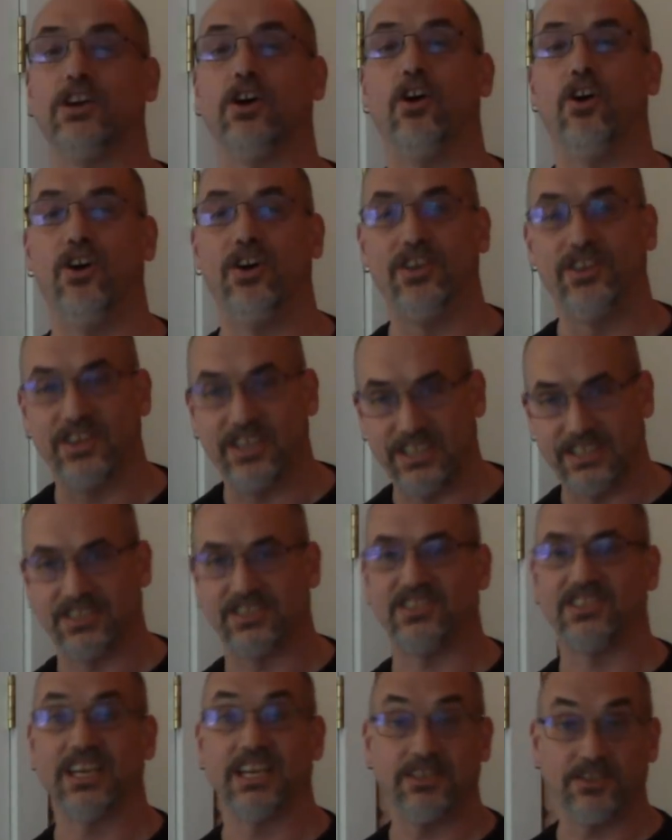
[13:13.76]
all the
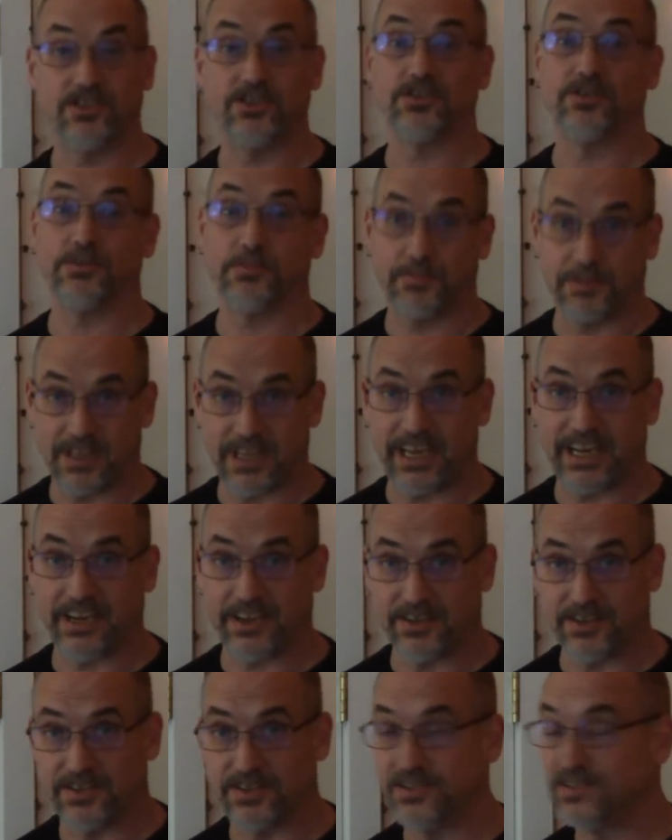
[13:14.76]
essential
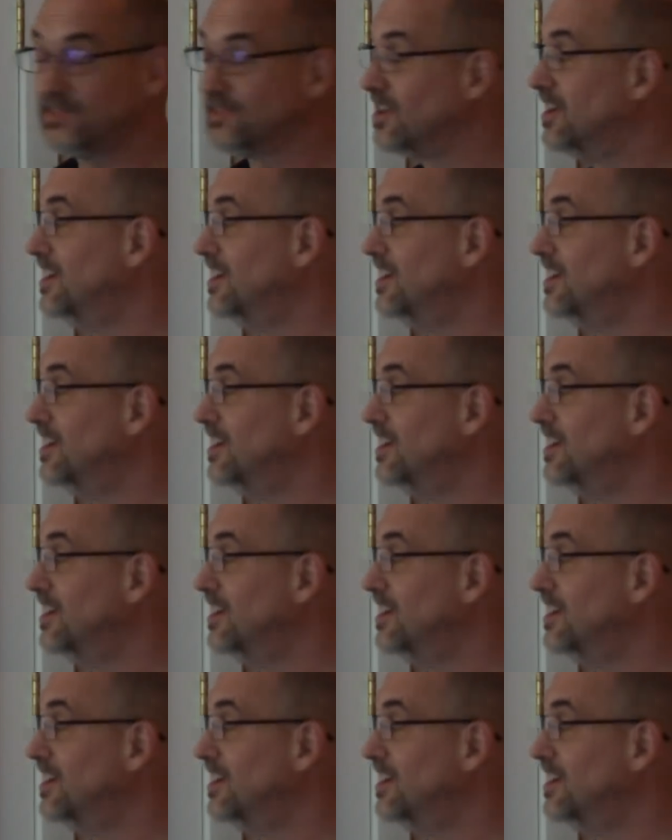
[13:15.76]
players.